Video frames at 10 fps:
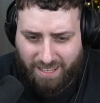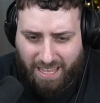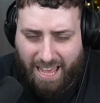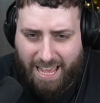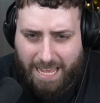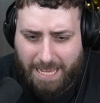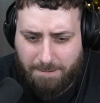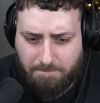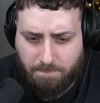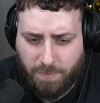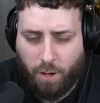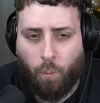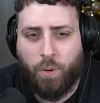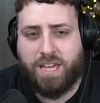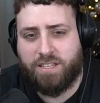
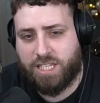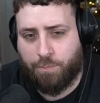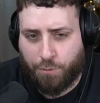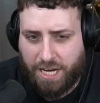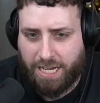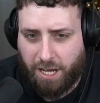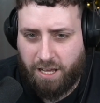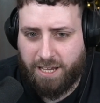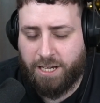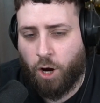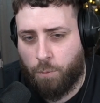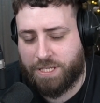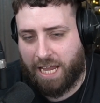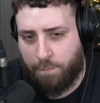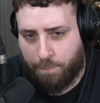We can Sabrina in hopes
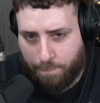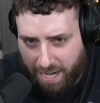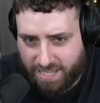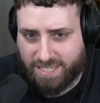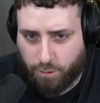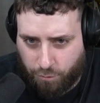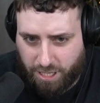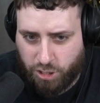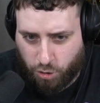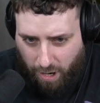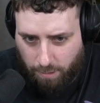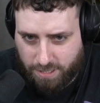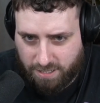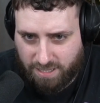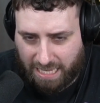that it baits the Greninja
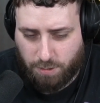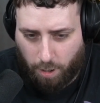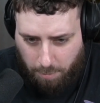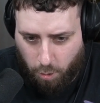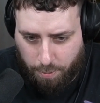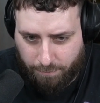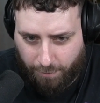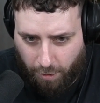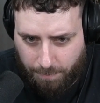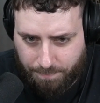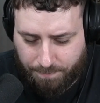out. That's what I'm hoping for.